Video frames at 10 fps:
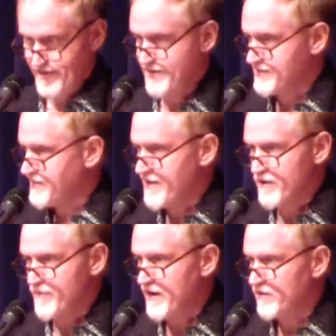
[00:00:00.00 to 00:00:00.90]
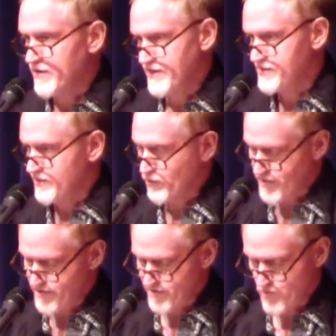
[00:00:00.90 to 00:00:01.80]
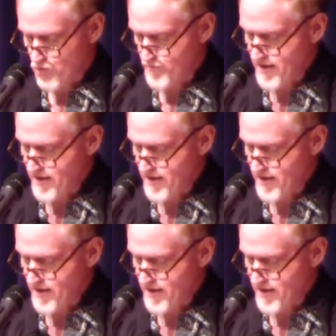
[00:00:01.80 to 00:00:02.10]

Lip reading: It is not about hysteria or